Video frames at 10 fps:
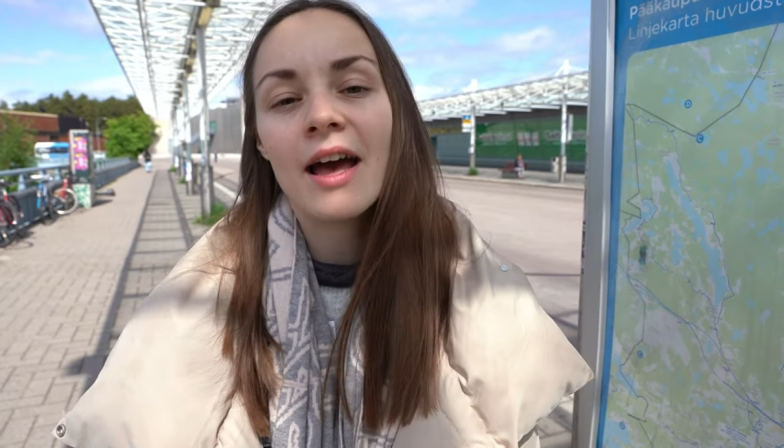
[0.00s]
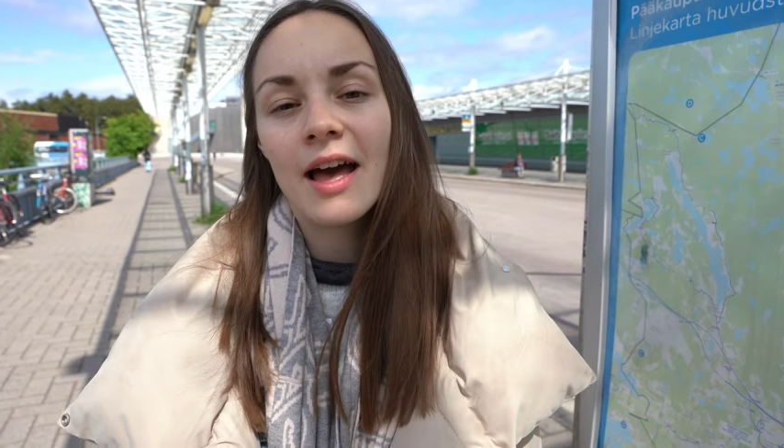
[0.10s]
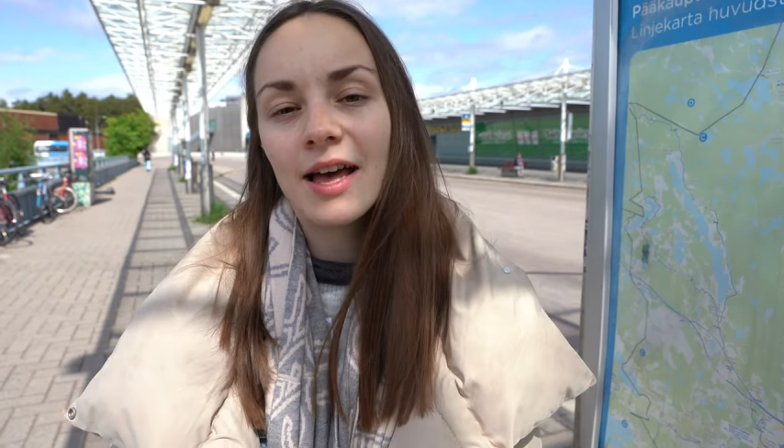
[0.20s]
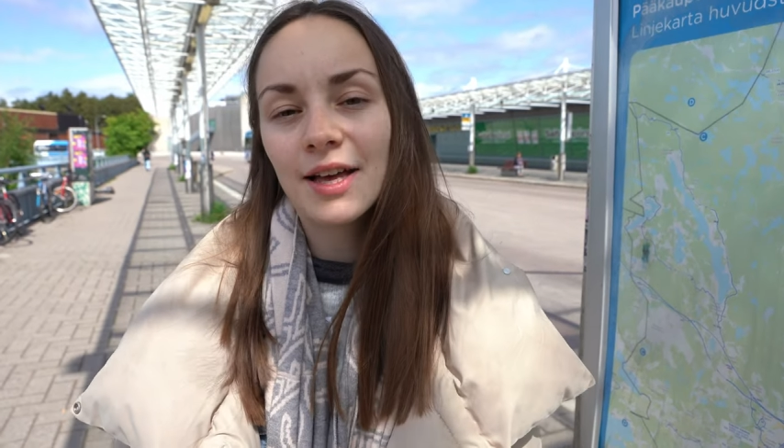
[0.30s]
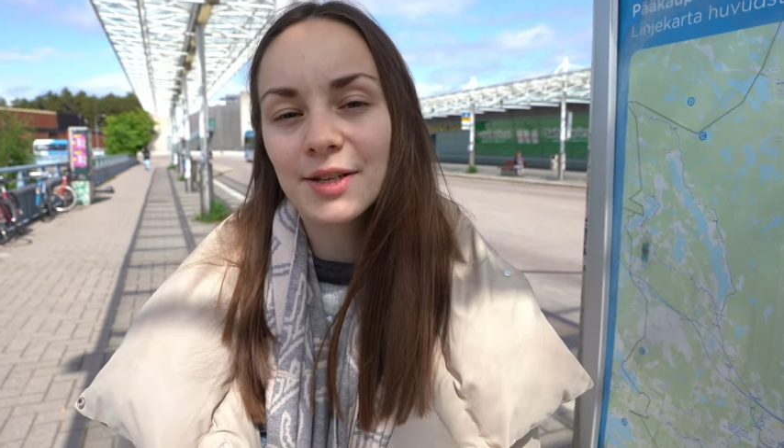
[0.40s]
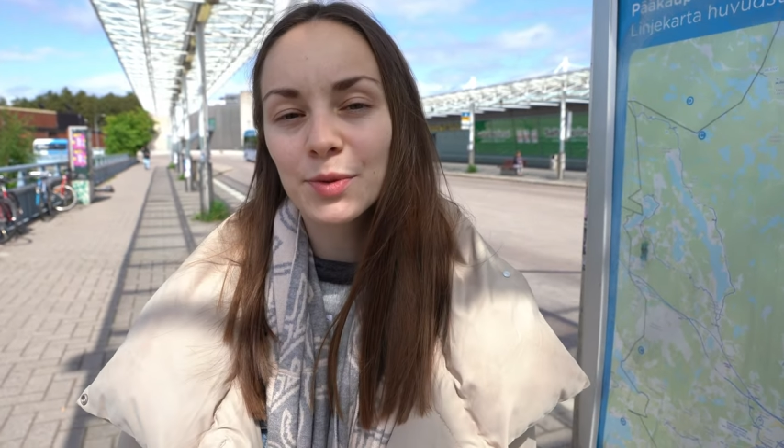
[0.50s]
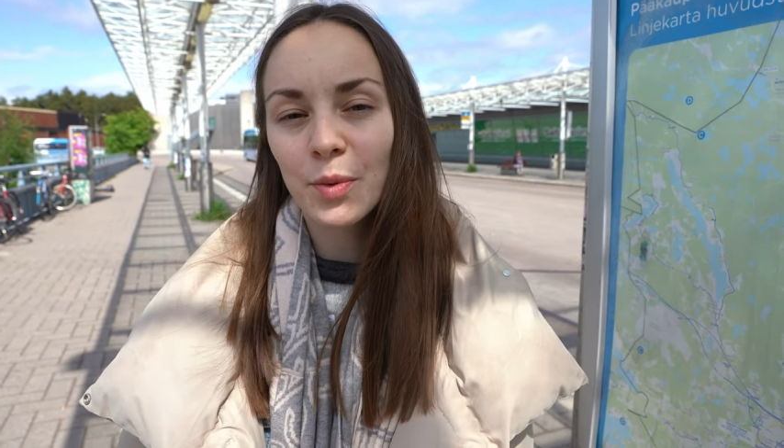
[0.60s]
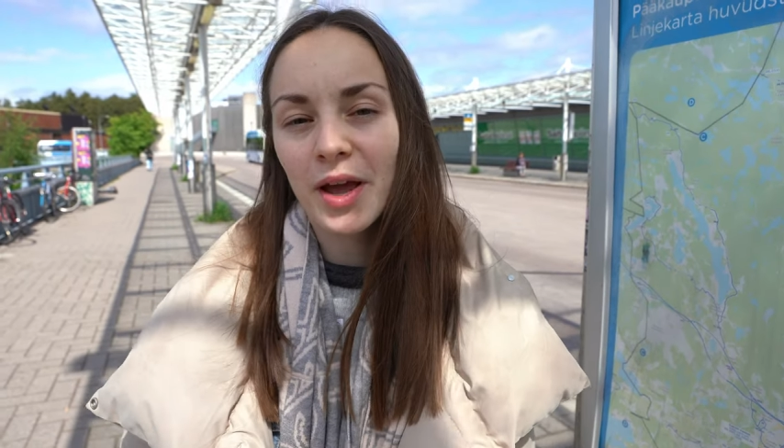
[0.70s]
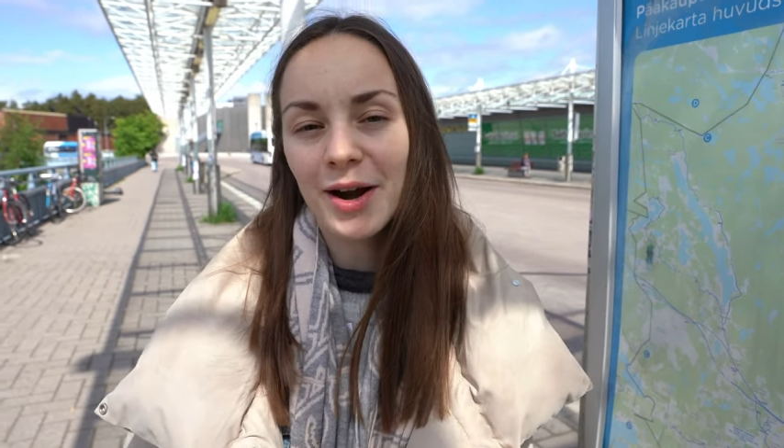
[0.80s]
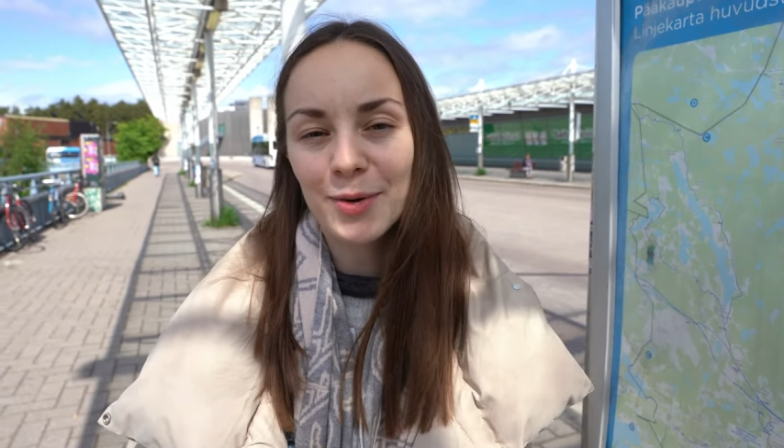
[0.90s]
as
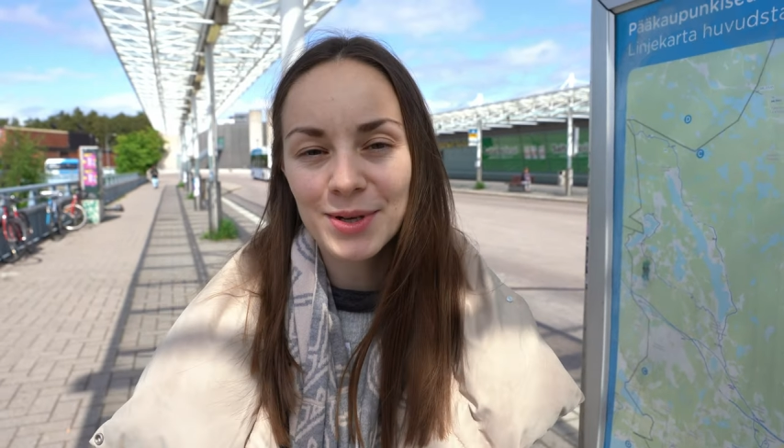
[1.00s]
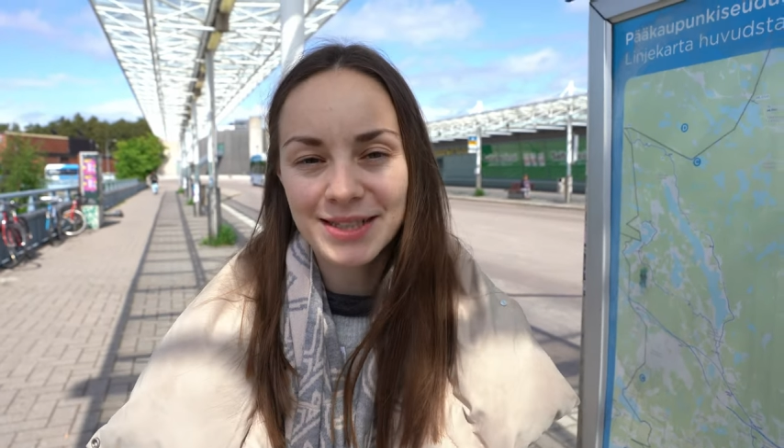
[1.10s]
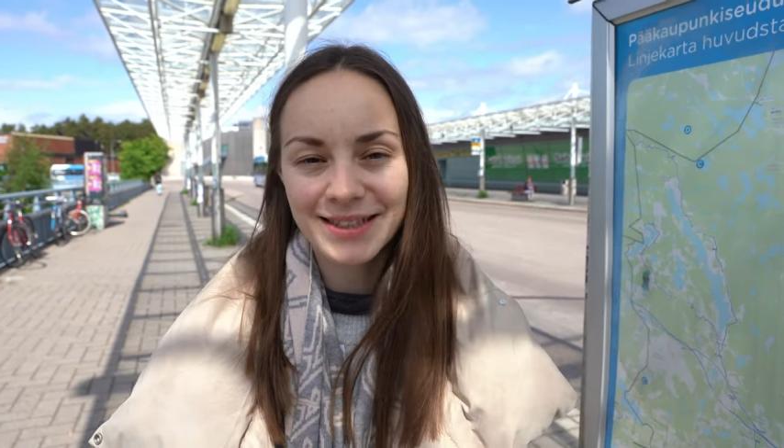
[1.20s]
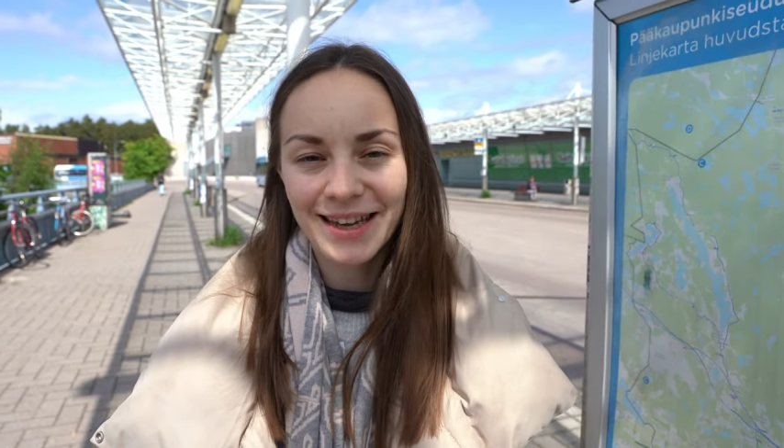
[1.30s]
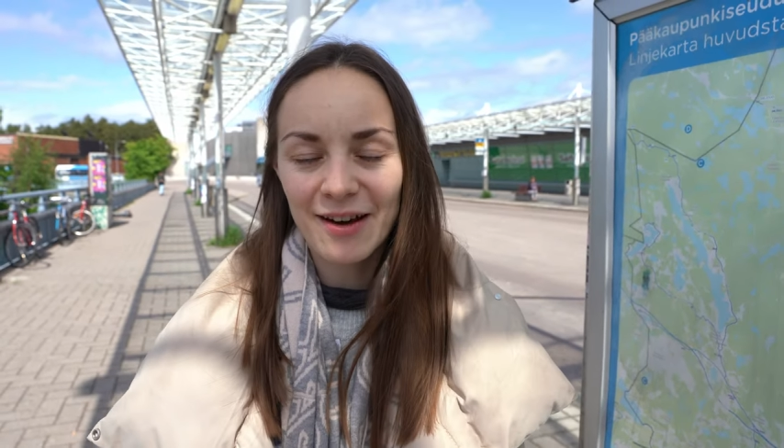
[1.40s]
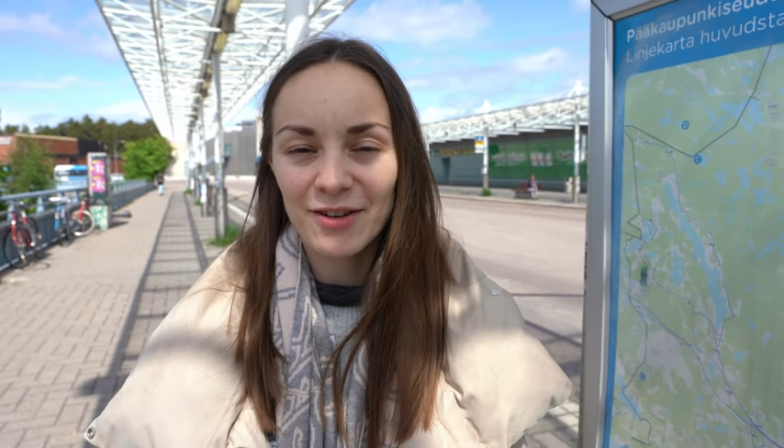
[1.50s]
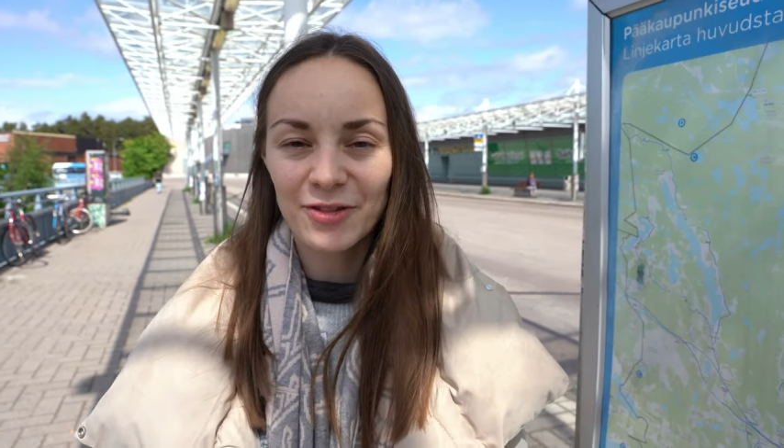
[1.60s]
we are visiting our